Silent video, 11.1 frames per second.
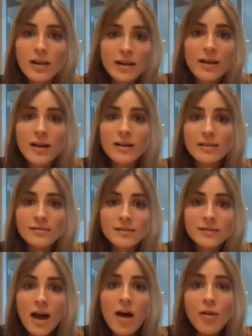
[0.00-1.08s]
like a
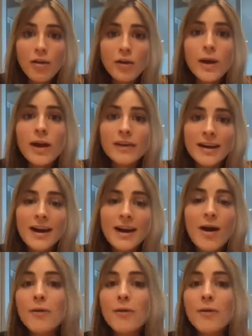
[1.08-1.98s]
healthy weight right now.